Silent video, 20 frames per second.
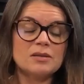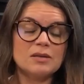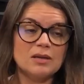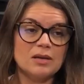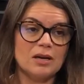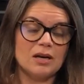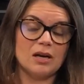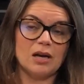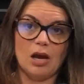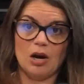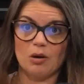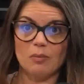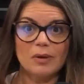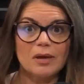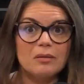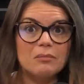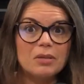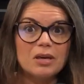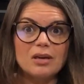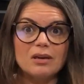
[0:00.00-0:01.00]

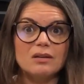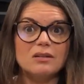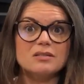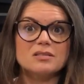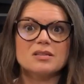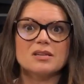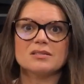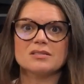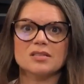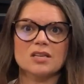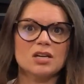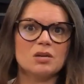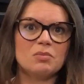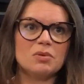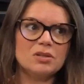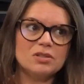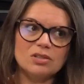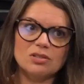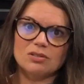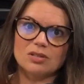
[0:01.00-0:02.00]
Airbnbs. It's going to
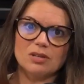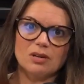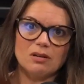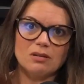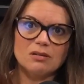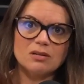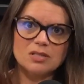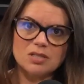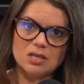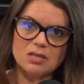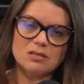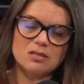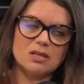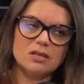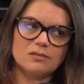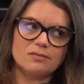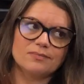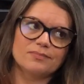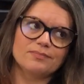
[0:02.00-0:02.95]
be during season.